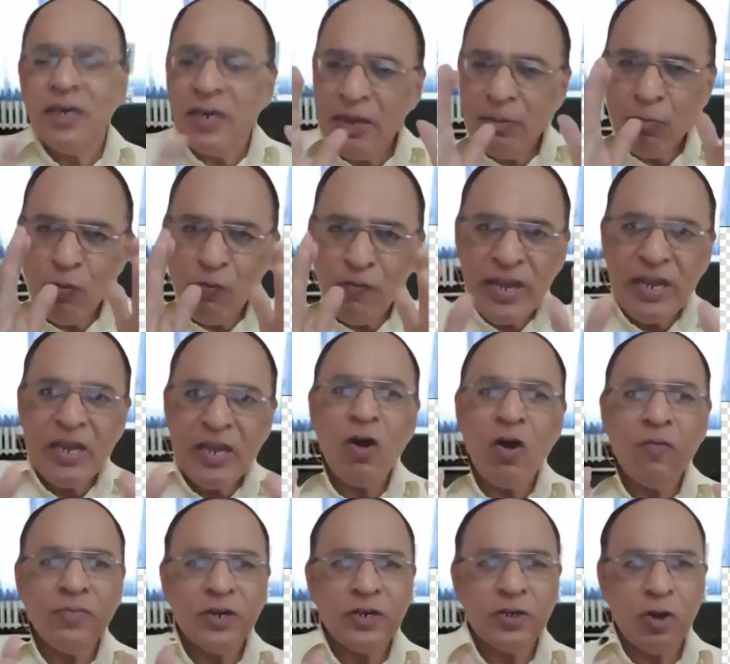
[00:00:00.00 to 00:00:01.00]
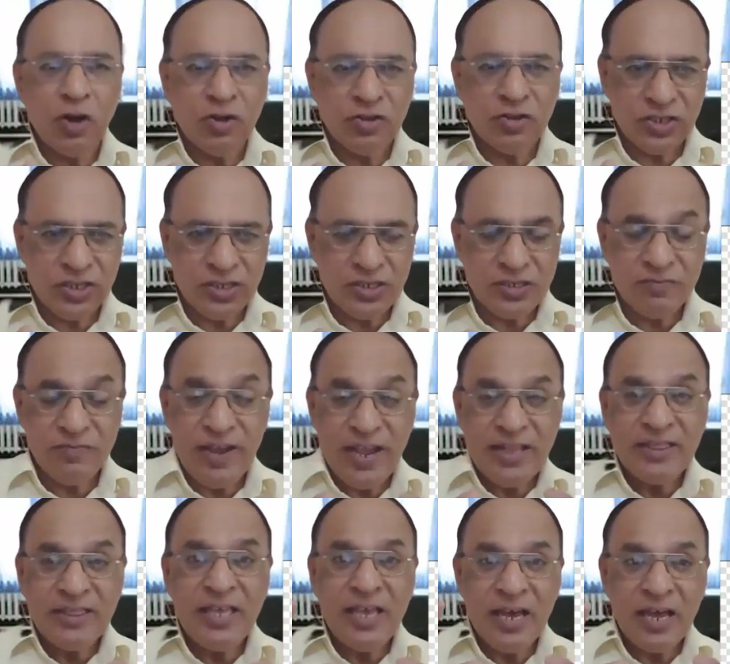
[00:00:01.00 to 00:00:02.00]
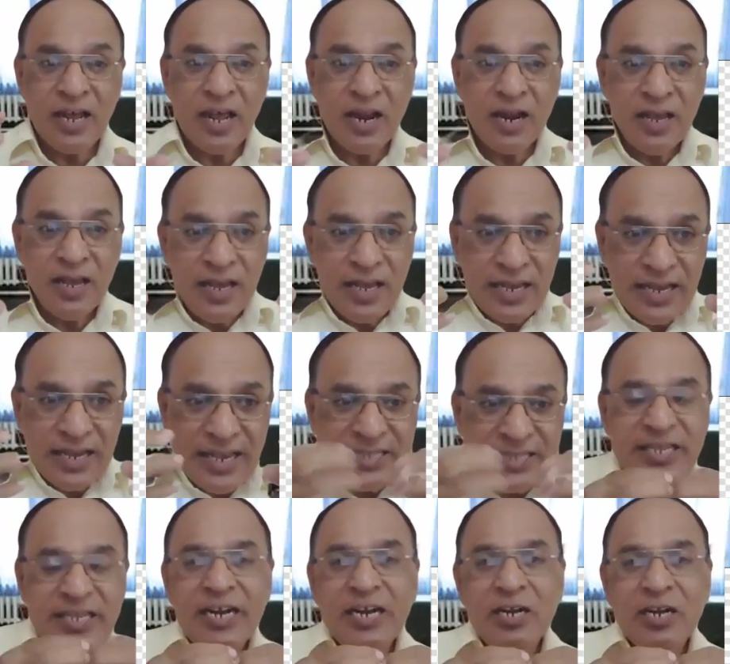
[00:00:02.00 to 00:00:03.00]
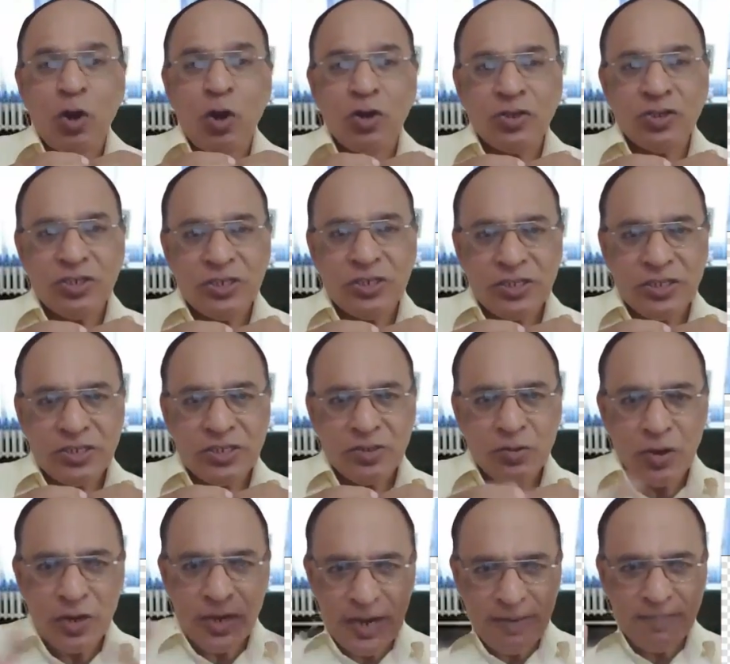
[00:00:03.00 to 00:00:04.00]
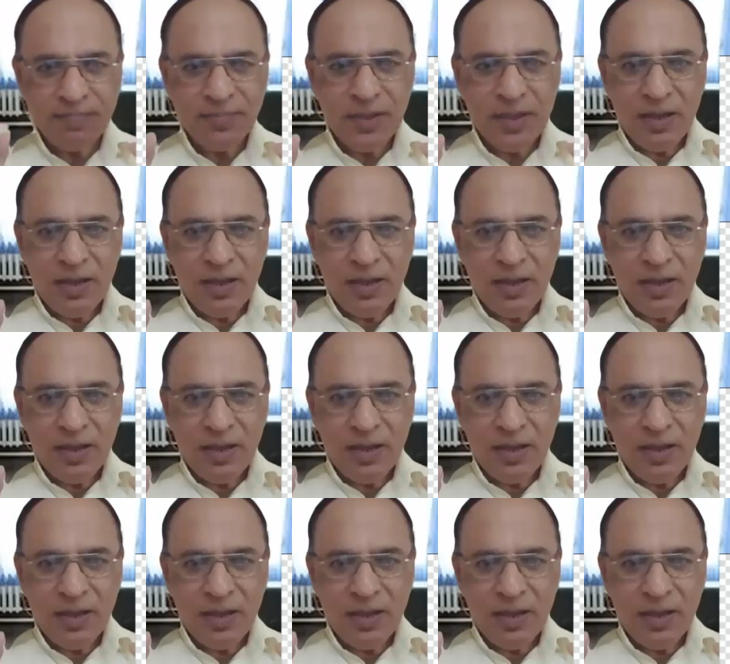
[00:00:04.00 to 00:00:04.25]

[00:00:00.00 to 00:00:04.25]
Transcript: removing of the tonsils when there are kissing tonsils. Okay.